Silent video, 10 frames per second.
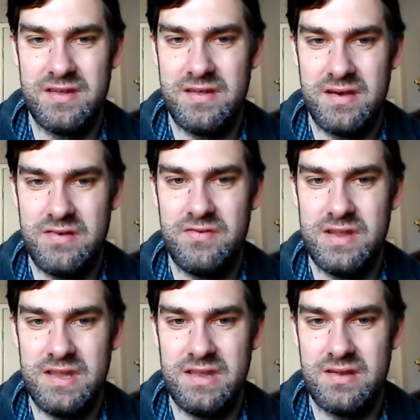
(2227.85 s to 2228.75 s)
I
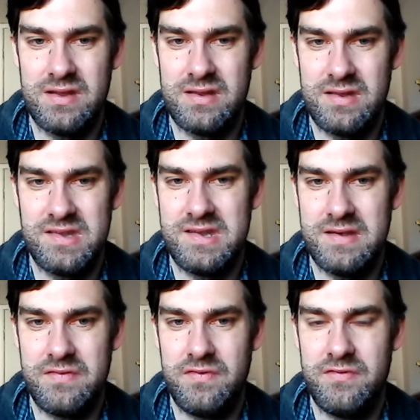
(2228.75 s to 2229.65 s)
really liked the
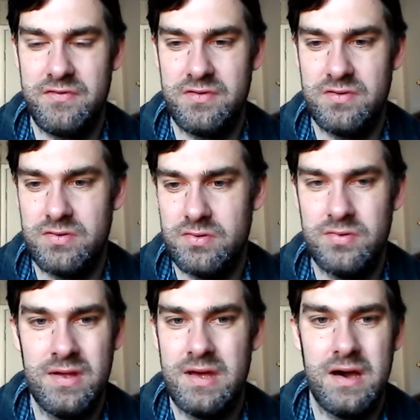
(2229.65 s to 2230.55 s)
stuff with Rule.